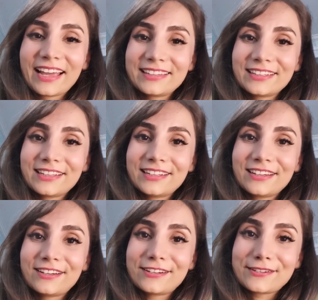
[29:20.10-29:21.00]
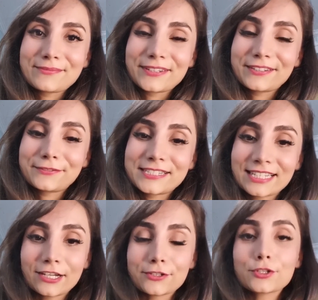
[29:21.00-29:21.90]
then
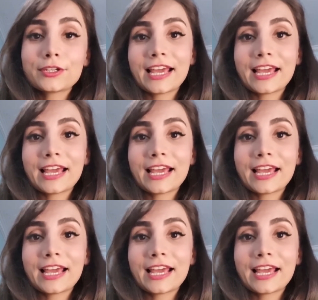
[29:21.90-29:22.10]
where's the call?